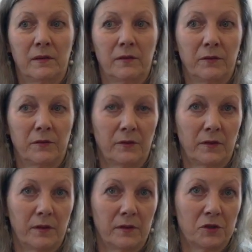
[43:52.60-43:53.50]
uh,
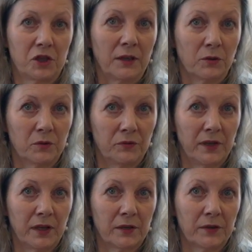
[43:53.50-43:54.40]
uh, shadow
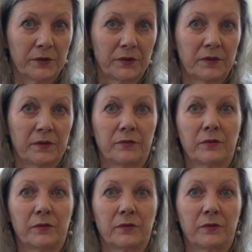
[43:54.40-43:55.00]
figures